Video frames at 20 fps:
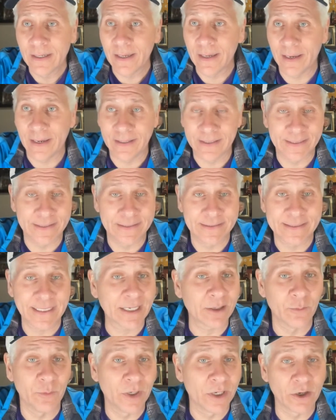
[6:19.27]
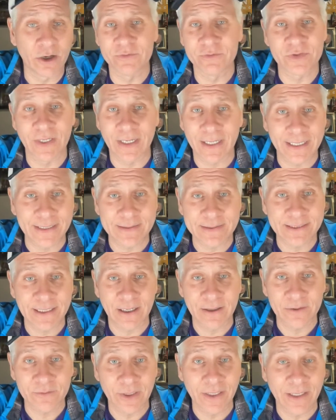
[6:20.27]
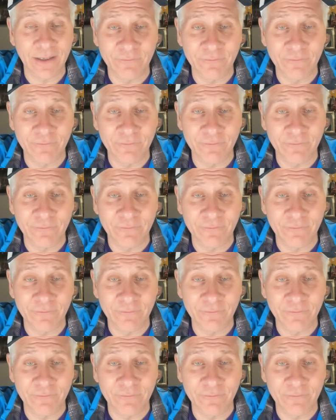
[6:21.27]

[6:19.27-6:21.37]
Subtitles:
and get a second one. All of a sudden I got the tying run.